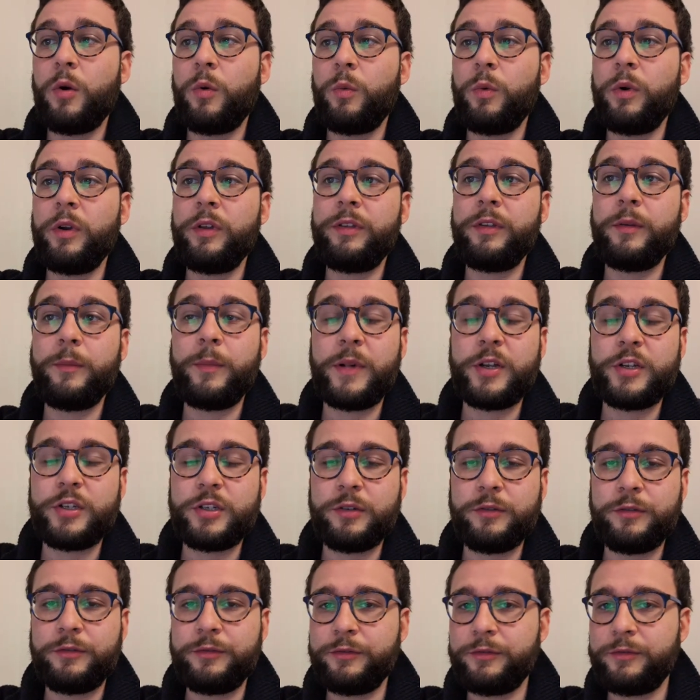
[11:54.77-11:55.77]
with a bunch
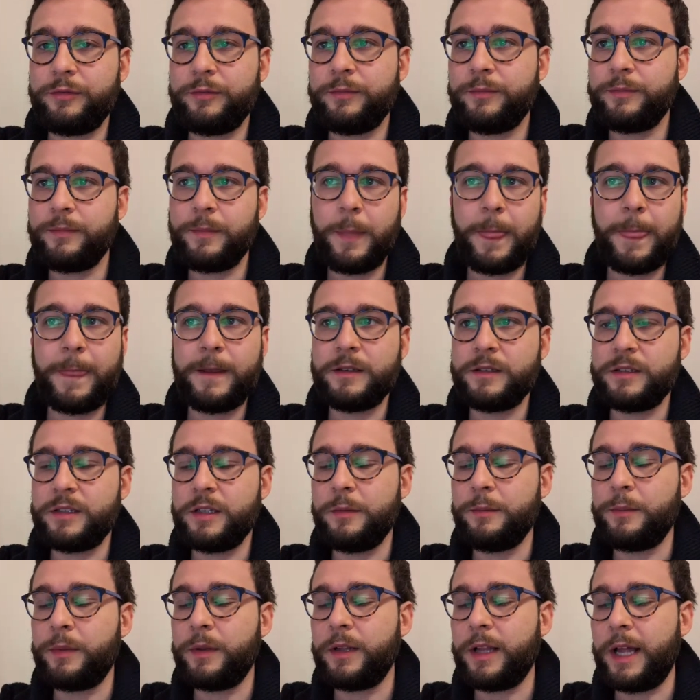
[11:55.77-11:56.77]
of
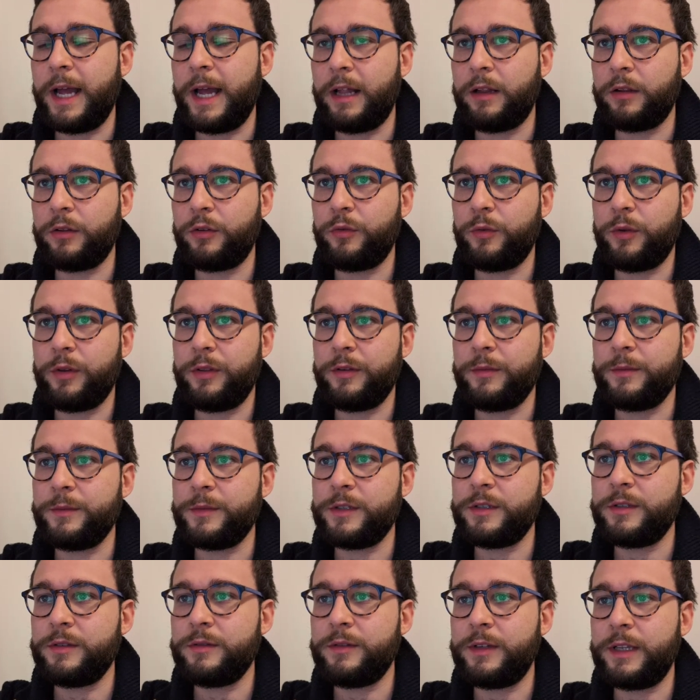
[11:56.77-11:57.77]
simple
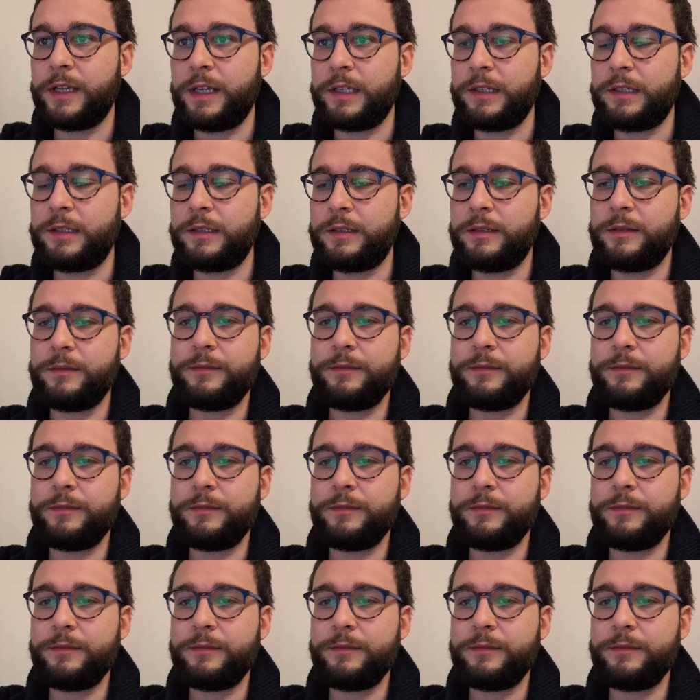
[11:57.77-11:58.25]
algorithms that